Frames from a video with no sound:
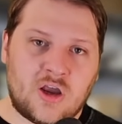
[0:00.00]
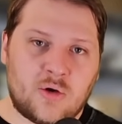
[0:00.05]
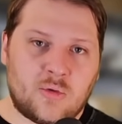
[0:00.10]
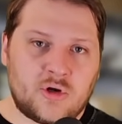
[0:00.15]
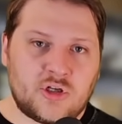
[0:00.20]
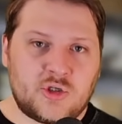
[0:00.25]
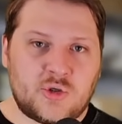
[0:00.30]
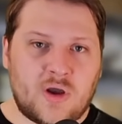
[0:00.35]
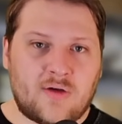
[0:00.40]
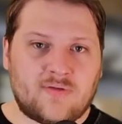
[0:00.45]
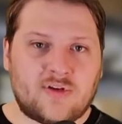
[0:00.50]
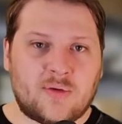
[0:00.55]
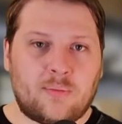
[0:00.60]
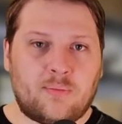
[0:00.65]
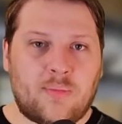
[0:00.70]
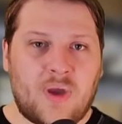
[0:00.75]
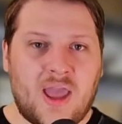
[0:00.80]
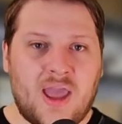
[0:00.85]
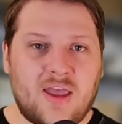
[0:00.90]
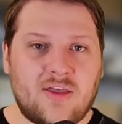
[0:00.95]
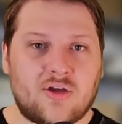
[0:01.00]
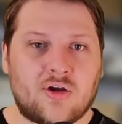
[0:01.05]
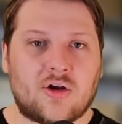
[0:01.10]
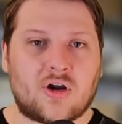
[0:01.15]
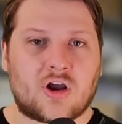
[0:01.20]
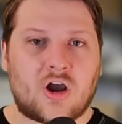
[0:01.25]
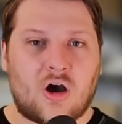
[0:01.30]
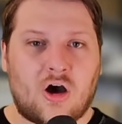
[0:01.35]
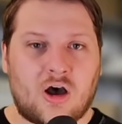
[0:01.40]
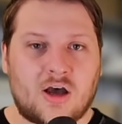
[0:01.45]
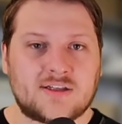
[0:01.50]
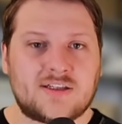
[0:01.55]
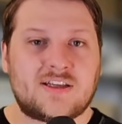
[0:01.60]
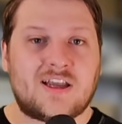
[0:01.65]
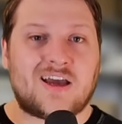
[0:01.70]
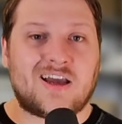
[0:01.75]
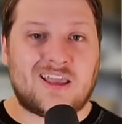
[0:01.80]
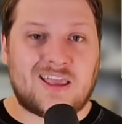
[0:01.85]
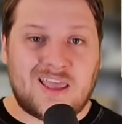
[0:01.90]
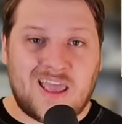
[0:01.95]
which you have to pay their cost
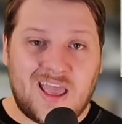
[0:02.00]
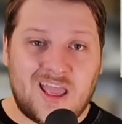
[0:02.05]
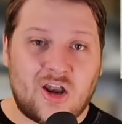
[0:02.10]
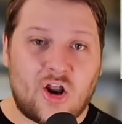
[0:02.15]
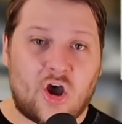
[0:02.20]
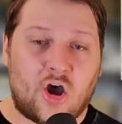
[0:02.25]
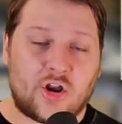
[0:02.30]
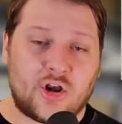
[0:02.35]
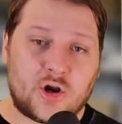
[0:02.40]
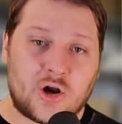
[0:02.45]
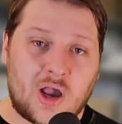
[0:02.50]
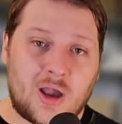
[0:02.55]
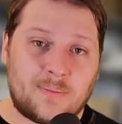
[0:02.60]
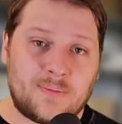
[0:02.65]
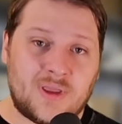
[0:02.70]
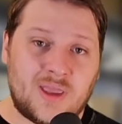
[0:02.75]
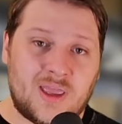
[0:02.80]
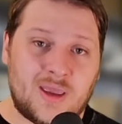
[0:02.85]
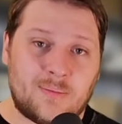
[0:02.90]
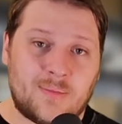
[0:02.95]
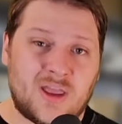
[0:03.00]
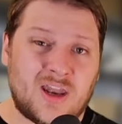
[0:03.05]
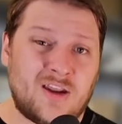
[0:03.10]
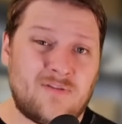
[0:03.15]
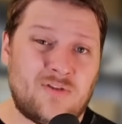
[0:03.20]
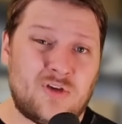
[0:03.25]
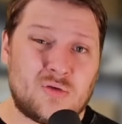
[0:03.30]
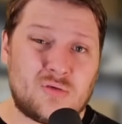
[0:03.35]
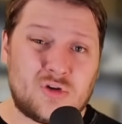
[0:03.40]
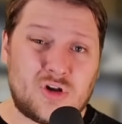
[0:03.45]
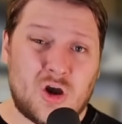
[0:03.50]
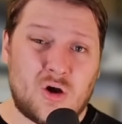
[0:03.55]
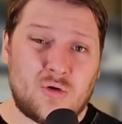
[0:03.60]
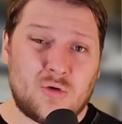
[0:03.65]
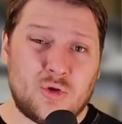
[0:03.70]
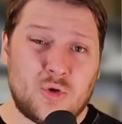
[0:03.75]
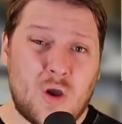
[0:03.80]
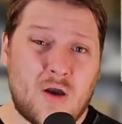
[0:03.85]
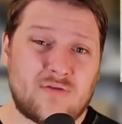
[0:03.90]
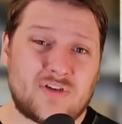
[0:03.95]
again on your upkeep, and if you
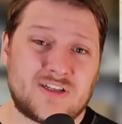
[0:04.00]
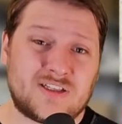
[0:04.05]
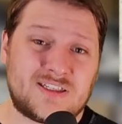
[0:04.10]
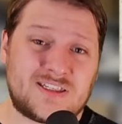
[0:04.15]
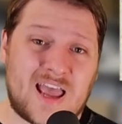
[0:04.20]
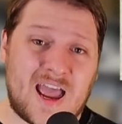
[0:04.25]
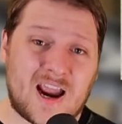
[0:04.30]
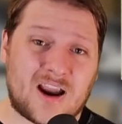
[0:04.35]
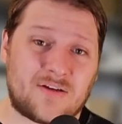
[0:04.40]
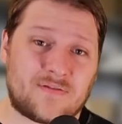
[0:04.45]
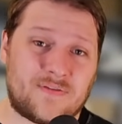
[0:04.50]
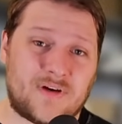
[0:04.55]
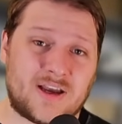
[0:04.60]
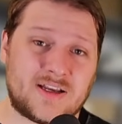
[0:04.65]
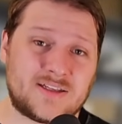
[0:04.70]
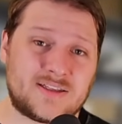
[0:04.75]
don't, you have to sacrifice